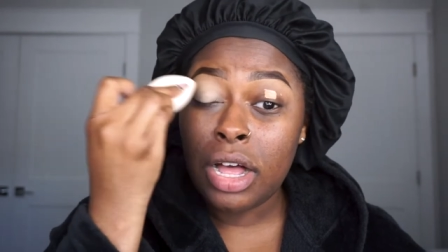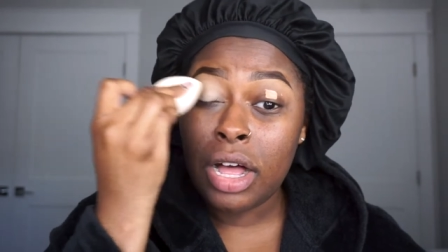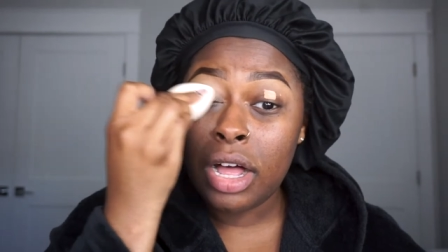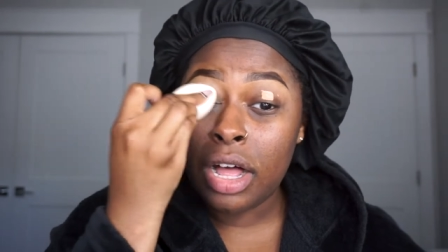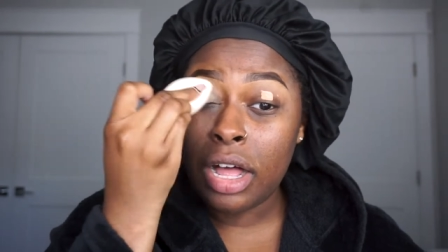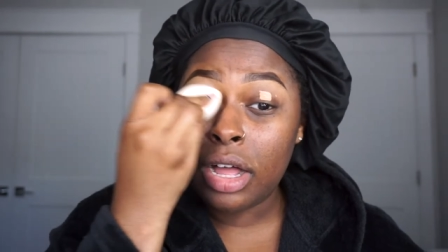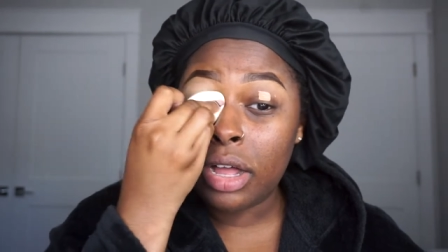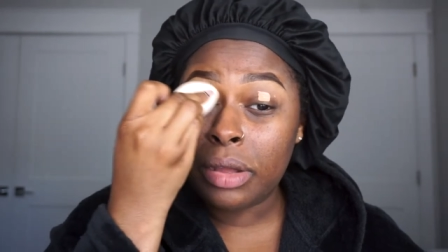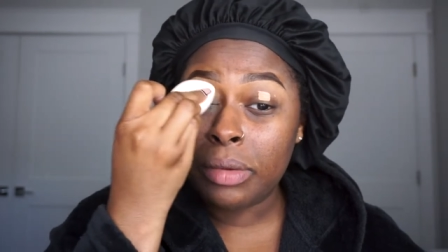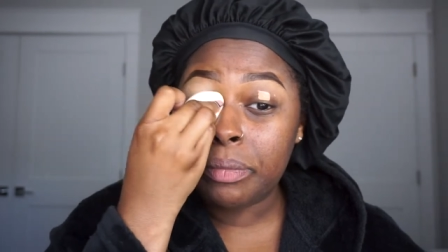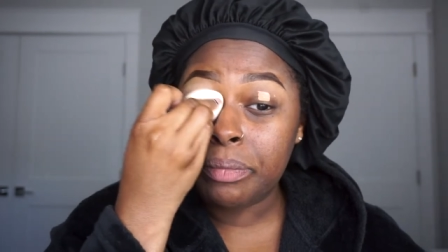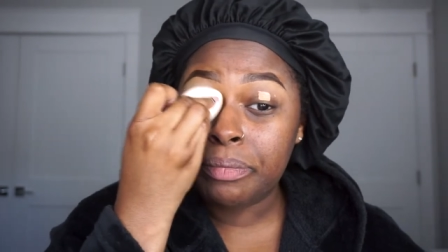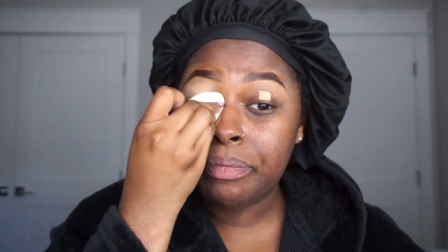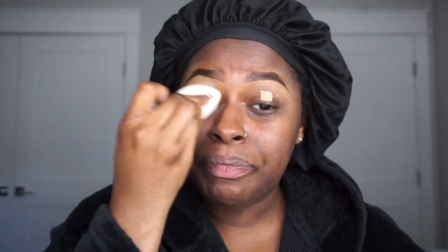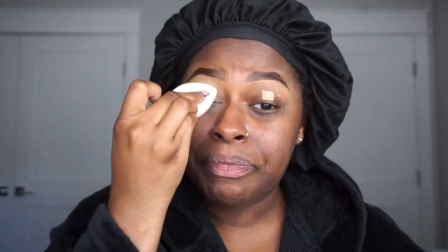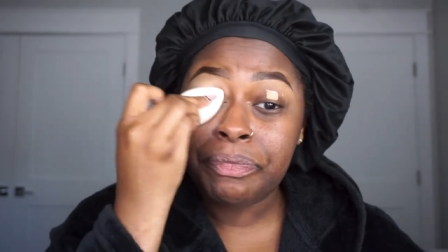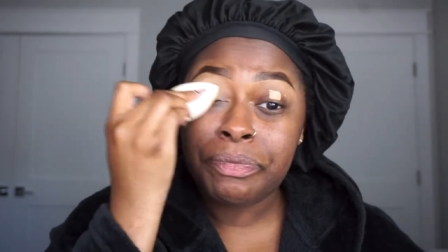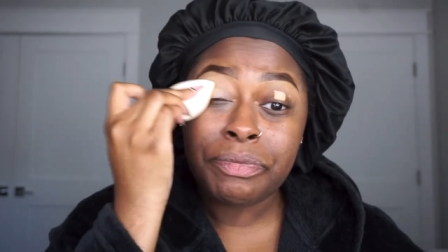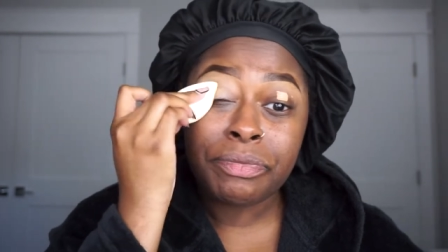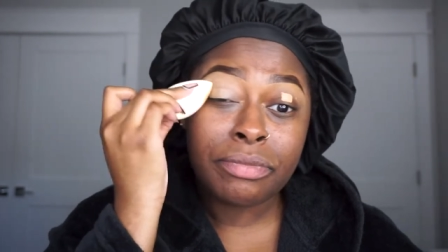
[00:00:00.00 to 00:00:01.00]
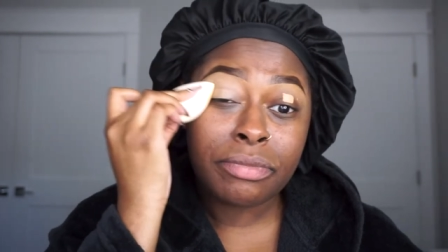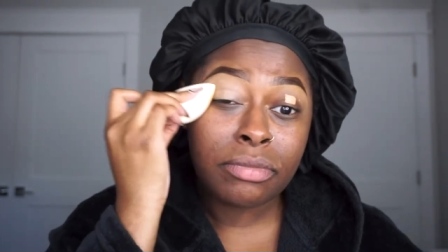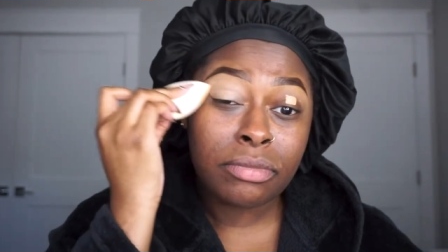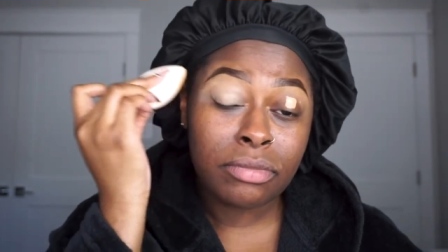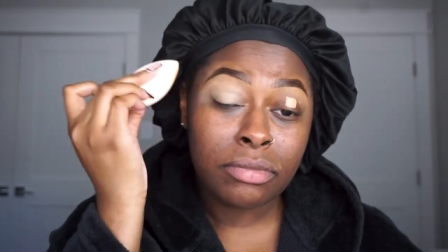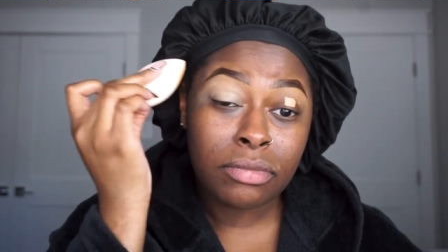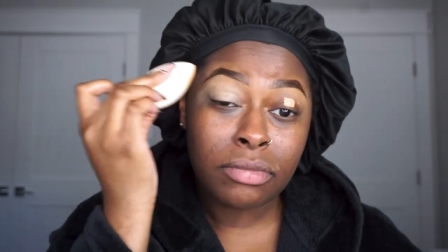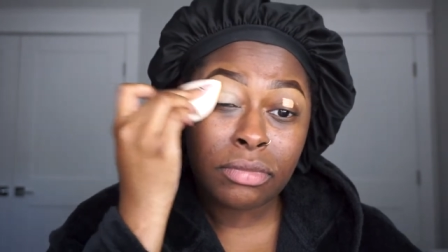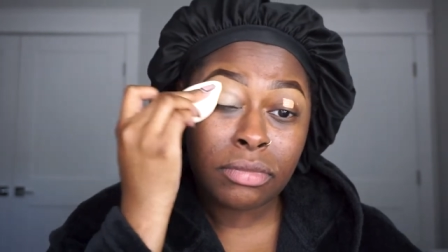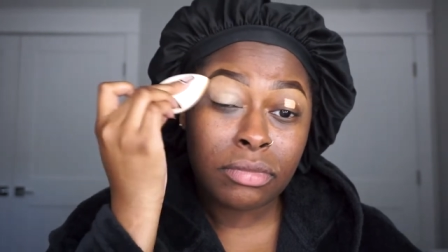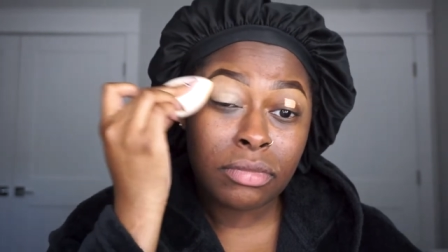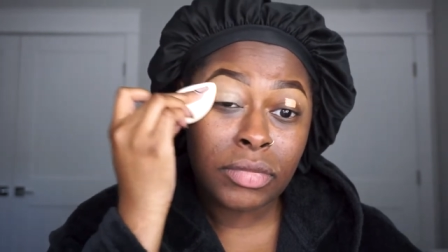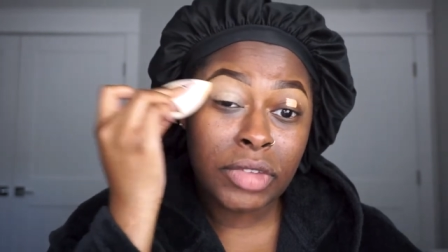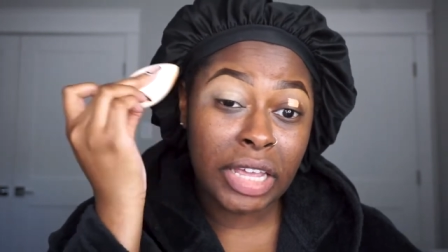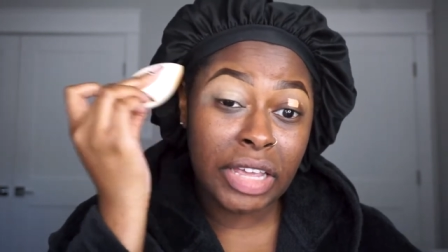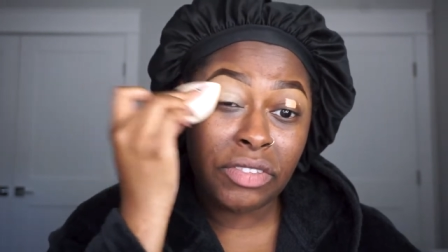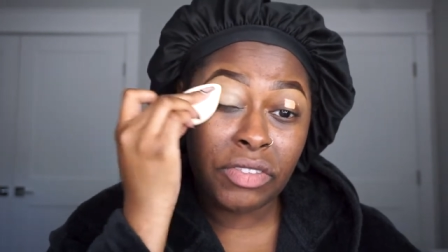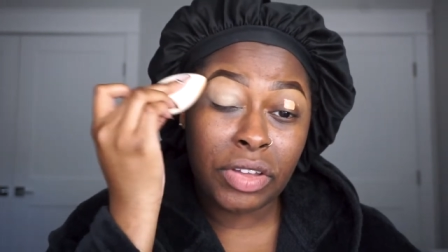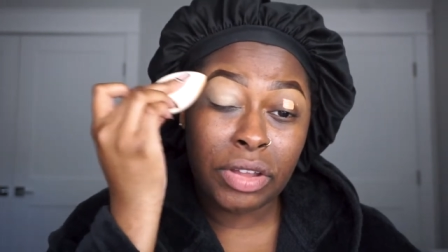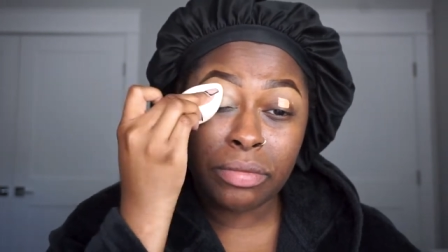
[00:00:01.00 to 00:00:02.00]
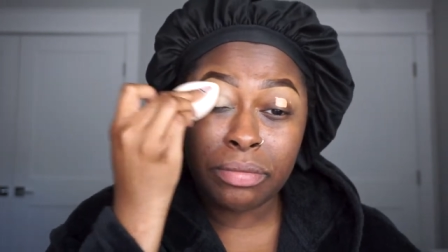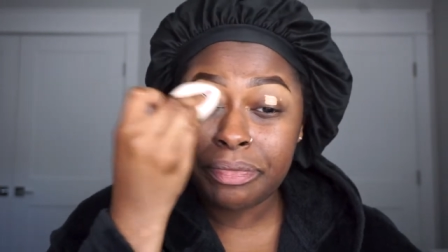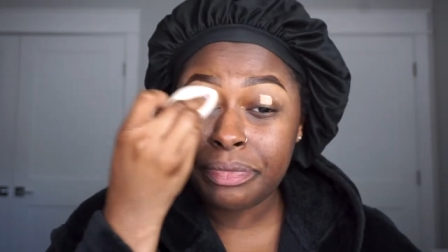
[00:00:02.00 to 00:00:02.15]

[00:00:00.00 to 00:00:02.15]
um, even.